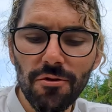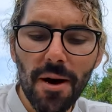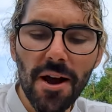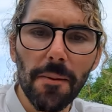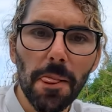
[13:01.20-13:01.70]
Who
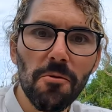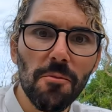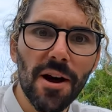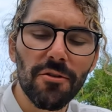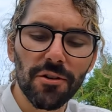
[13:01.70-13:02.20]
am I? Who
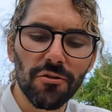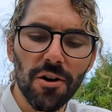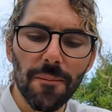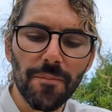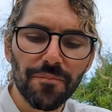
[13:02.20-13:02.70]
am I to
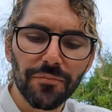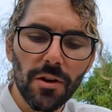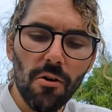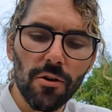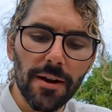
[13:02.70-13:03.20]
ignore him?
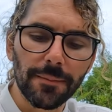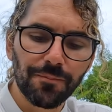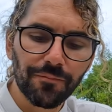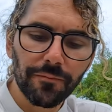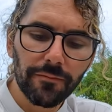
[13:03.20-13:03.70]
Okay,
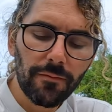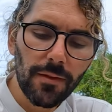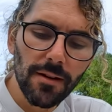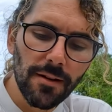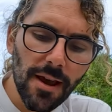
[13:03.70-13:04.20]

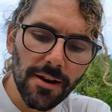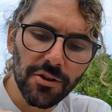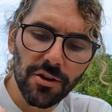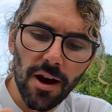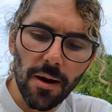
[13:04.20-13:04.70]

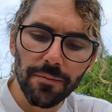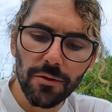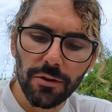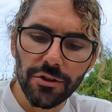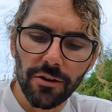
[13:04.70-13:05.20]
next up,
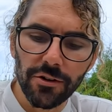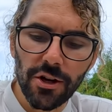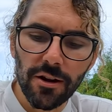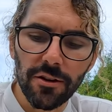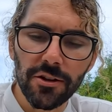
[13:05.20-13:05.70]
I want y'all to
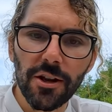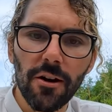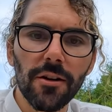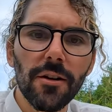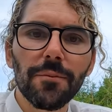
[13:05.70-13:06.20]
check this
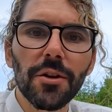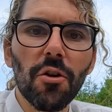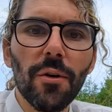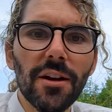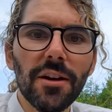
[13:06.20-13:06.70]
out. You
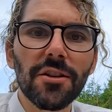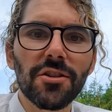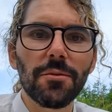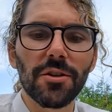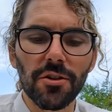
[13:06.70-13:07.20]
know we had to get
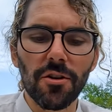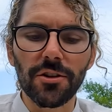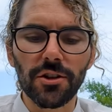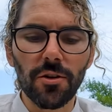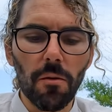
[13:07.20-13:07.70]
some
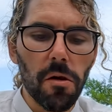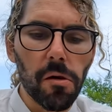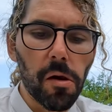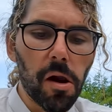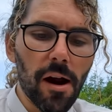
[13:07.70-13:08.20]
desserts
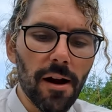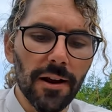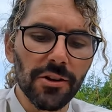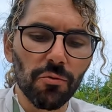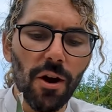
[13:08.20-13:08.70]

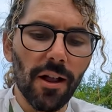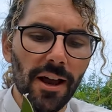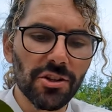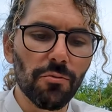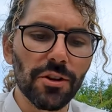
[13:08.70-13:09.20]
as well.
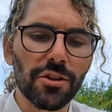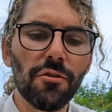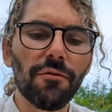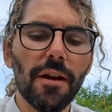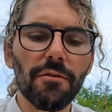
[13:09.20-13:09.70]
I asked him what his
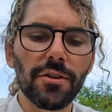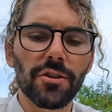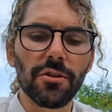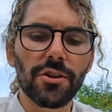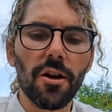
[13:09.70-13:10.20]
two favorite
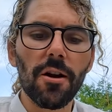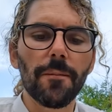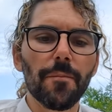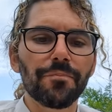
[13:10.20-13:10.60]
desserts are.